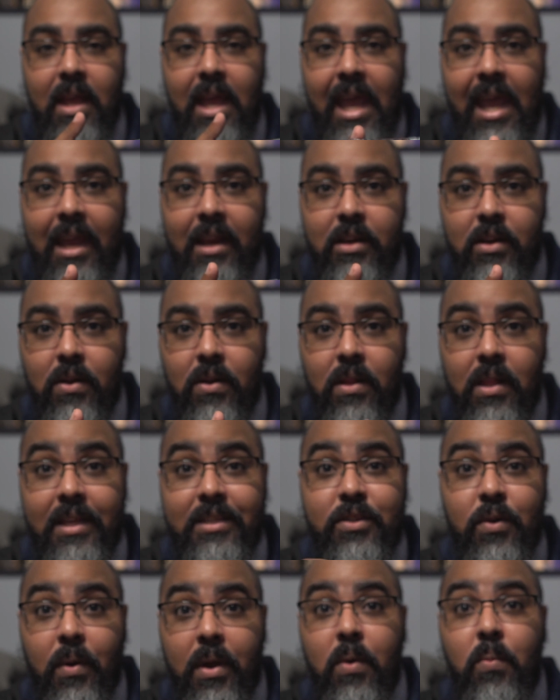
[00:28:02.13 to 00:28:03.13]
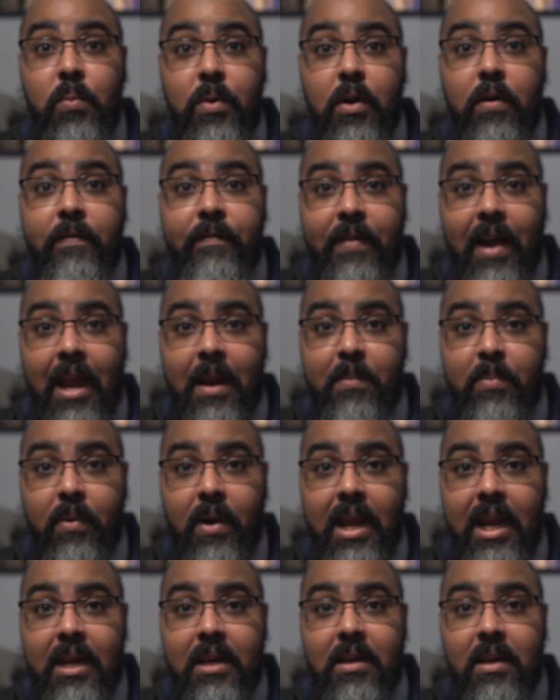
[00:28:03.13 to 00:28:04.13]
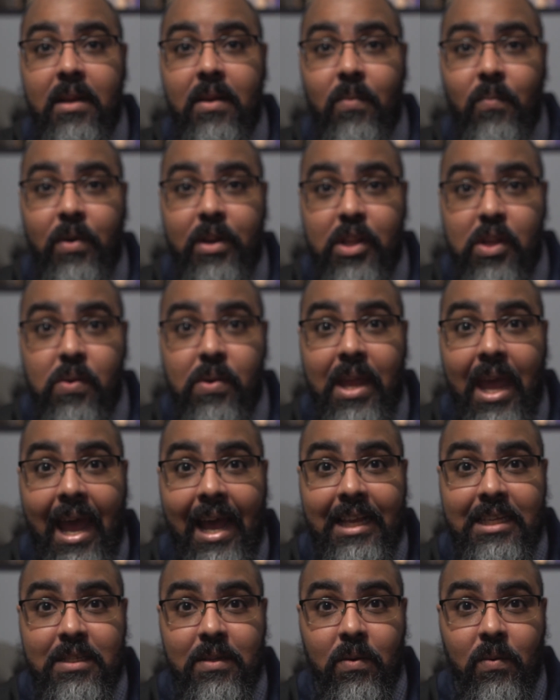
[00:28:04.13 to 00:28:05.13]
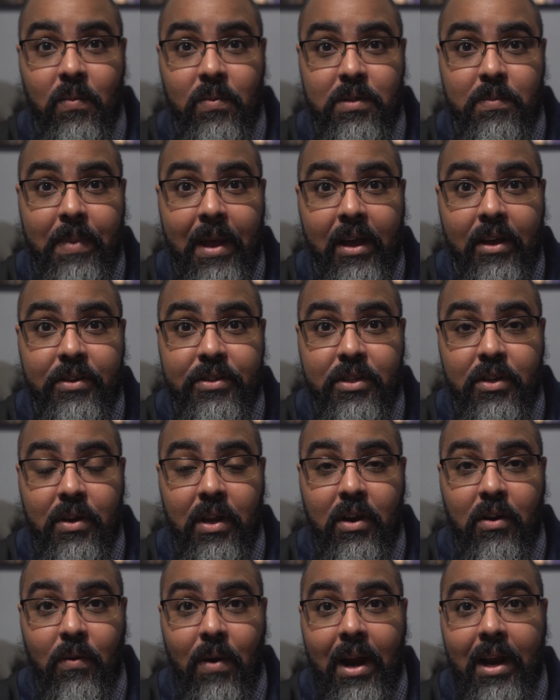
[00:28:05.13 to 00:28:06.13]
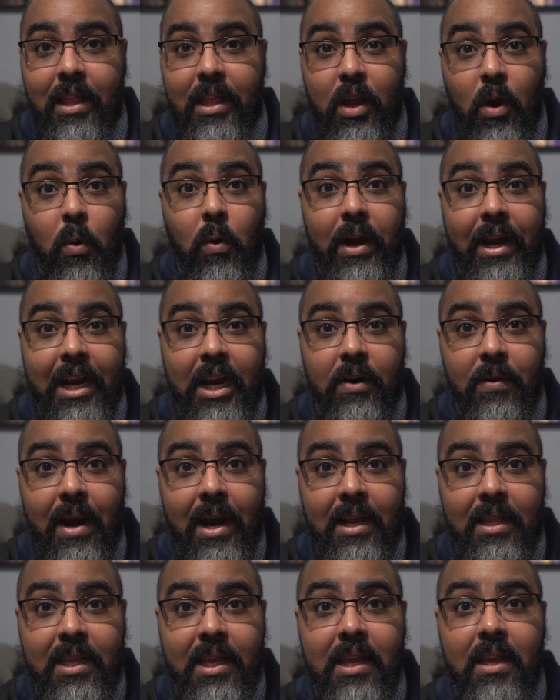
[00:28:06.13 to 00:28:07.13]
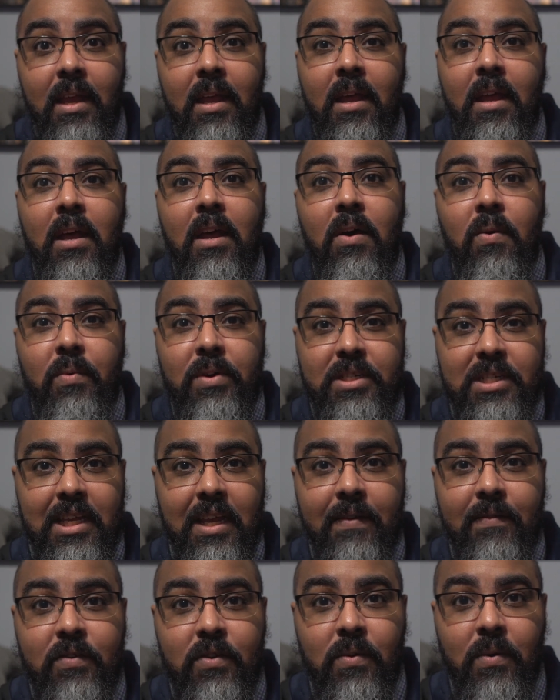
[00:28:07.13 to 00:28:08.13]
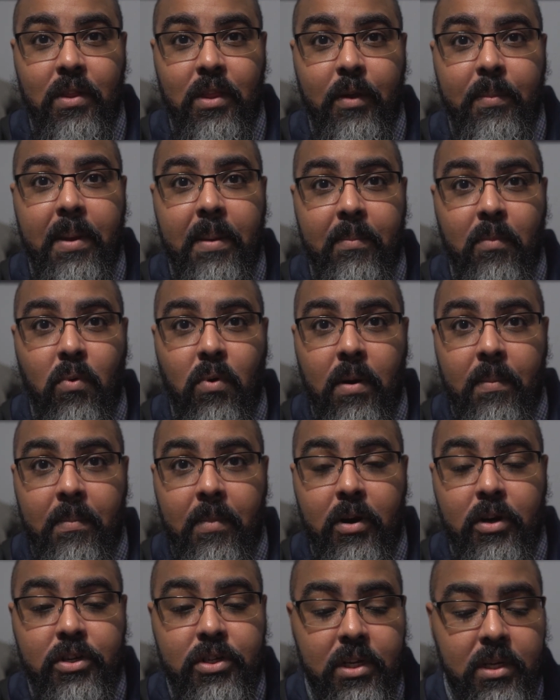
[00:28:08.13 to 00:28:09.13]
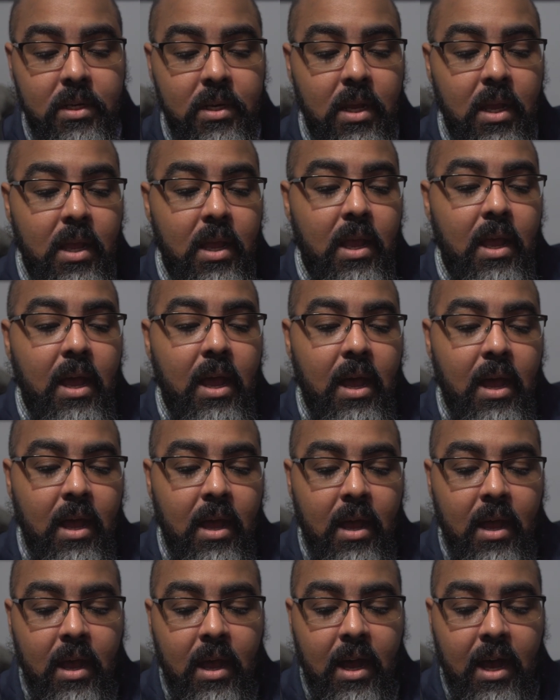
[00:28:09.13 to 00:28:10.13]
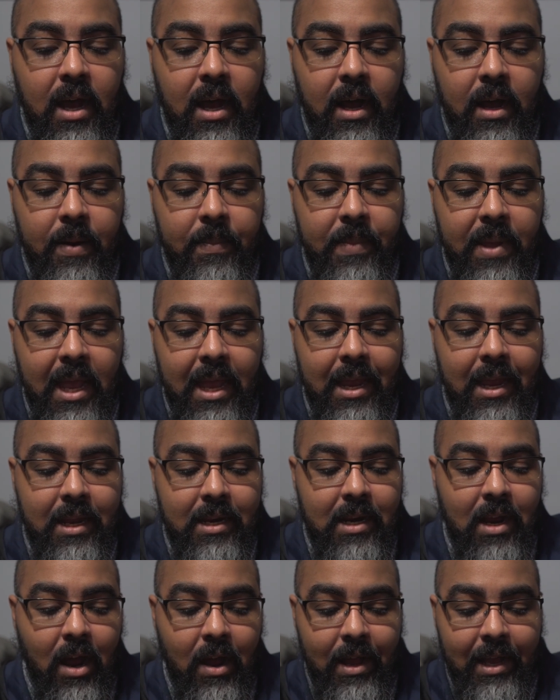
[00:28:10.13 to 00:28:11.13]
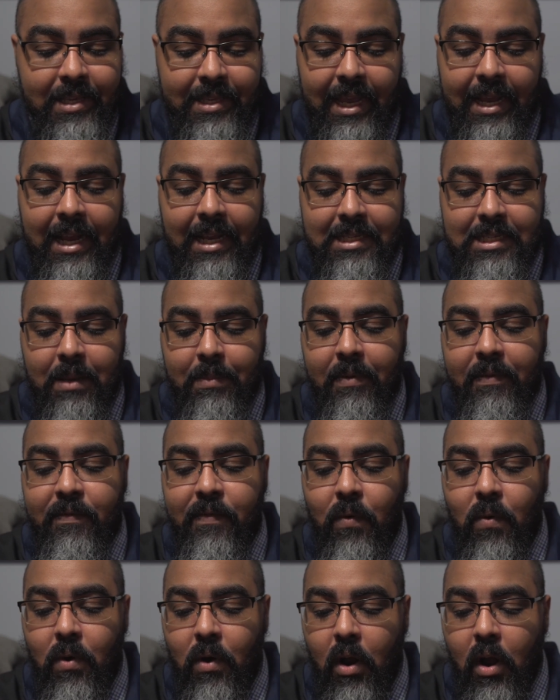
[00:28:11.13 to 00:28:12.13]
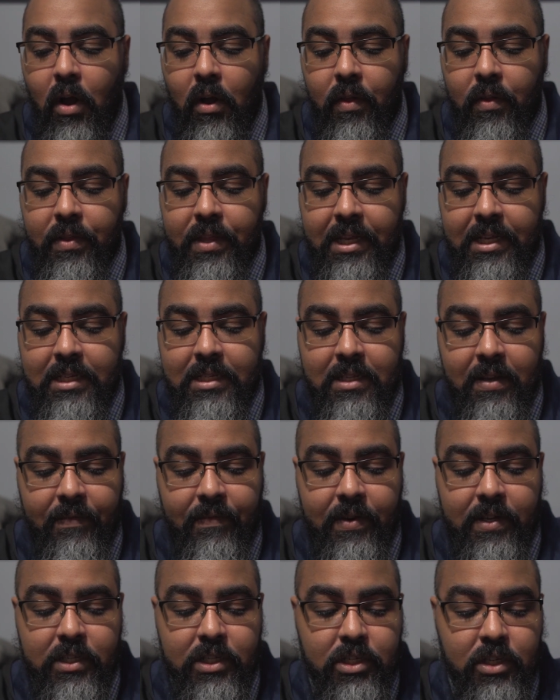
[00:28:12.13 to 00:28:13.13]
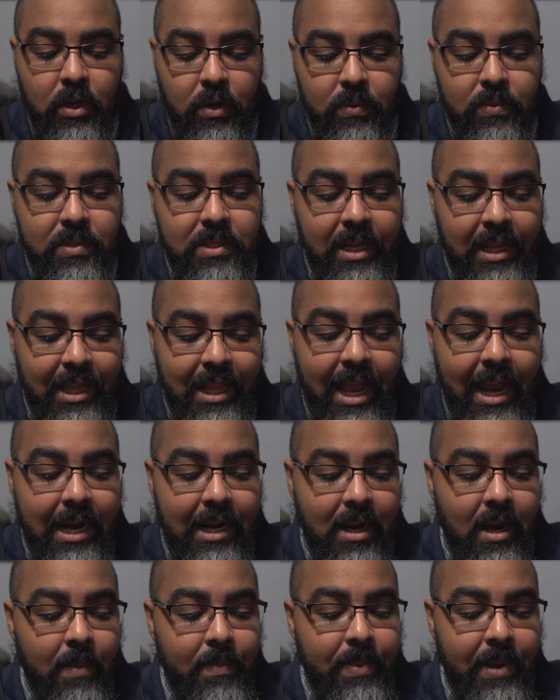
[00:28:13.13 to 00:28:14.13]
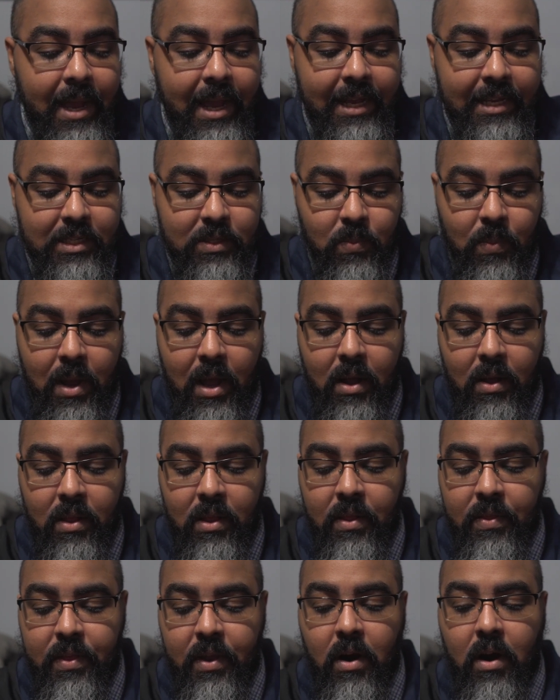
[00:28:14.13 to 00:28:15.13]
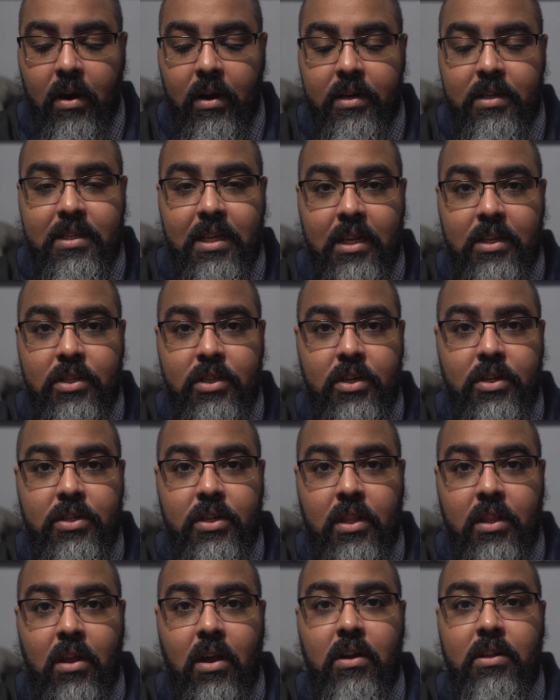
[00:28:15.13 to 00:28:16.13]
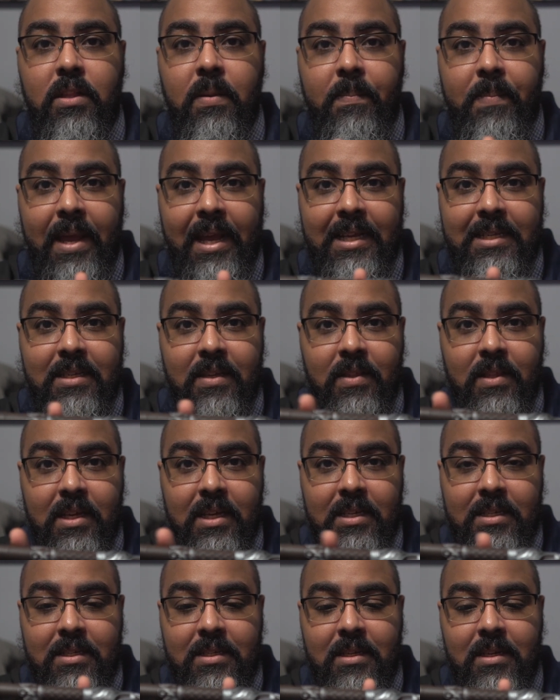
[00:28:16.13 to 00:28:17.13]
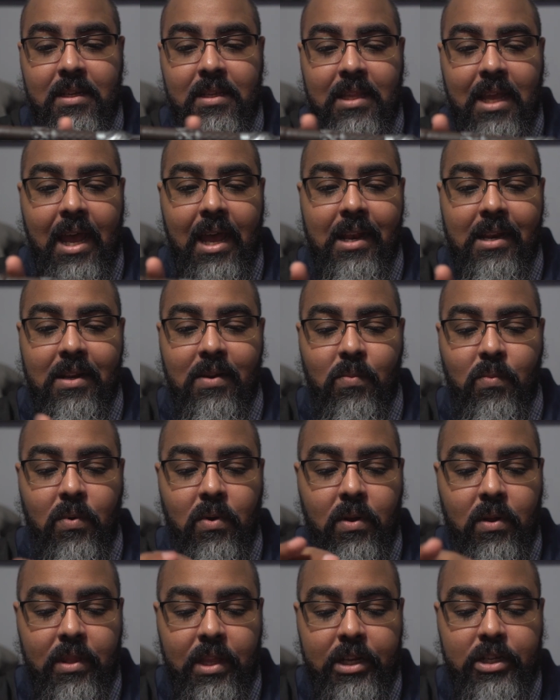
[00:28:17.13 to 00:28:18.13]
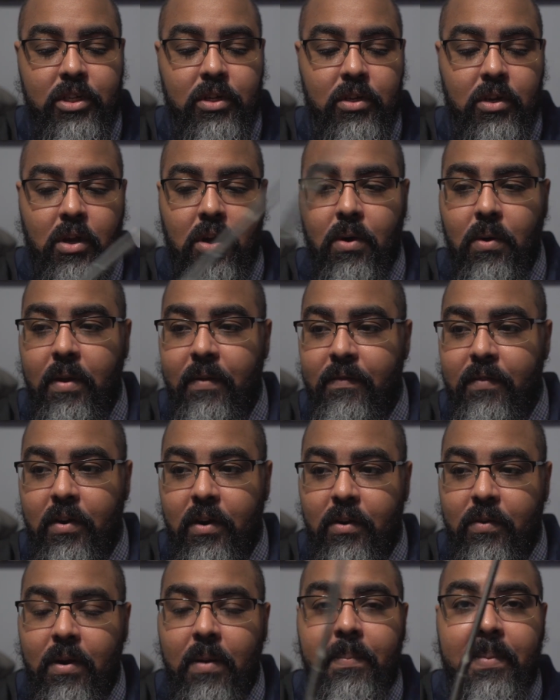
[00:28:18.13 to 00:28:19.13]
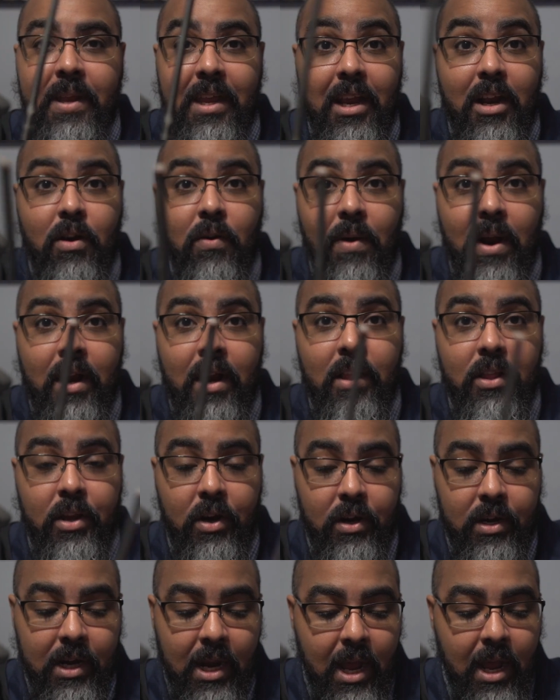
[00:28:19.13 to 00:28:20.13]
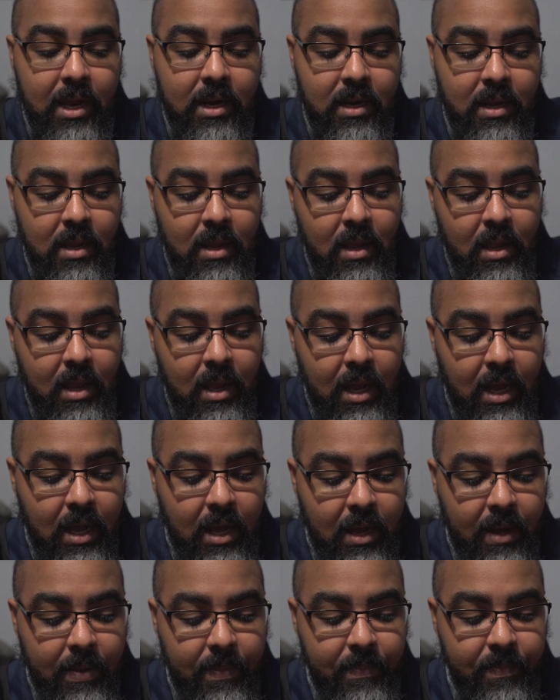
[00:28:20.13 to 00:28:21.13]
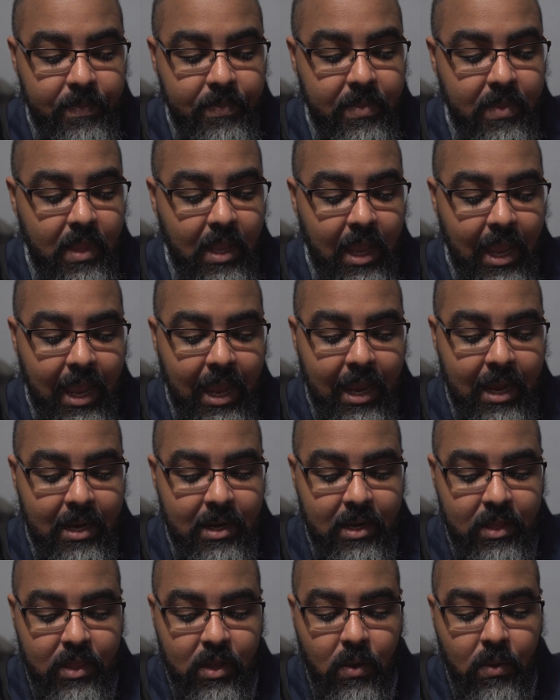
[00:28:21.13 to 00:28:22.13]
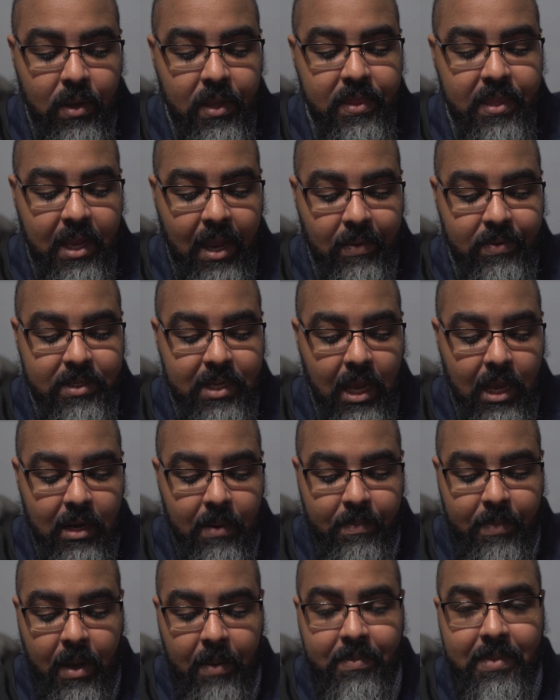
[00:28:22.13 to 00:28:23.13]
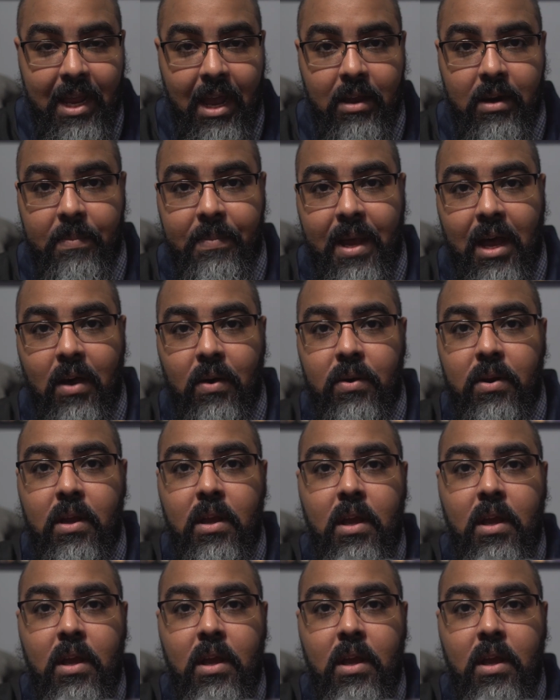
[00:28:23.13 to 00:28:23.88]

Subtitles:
handle, so it will vibrate when you cast spells correctly or incorrectly, which gives you a little bit more immersion. And like I said before, all these different zones light up as well. There are sensors along the base of this that will let you know if you're gripping it correctly or not. And the only thing I was kind of bummed out about